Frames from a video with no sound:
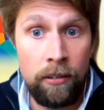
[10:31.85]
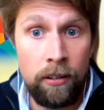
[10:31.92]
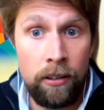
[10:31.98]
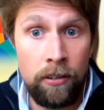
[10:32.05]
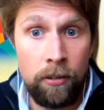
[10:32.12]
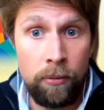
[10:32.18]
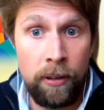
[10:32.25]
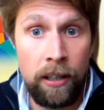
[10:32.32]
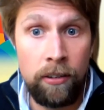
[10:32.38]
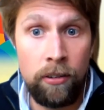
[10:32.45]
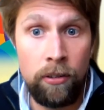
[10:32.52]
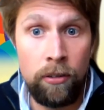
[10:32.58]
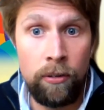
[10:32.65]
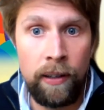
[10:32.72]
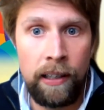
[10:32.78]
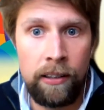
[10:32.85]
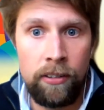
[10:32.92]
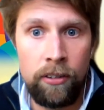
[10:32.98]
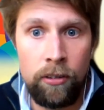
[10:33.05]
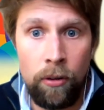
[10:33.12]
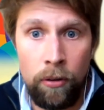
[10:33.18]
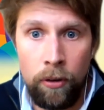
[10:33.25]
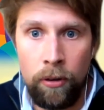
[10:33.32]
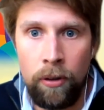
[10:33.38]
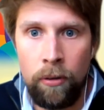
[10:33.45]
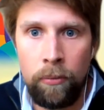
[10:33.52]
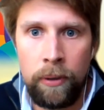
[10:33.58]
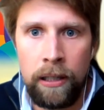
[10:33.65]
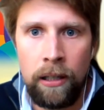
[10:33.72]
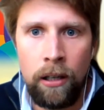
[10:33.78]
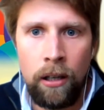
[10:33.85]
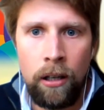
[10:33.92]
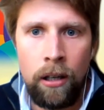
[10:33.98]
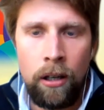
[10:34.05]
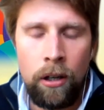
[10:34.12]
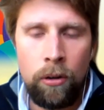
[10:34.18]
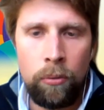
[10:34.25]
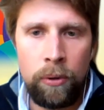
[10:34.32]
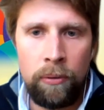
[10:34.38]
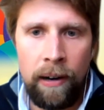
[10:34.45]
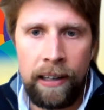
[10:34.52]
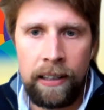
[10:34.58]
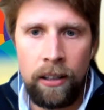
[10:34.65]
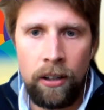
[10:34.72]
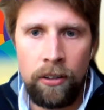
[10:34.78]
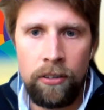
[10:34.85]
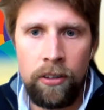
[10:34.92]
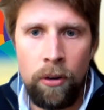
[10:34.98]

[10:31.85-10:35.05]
in some cases the reality is something that we recognise.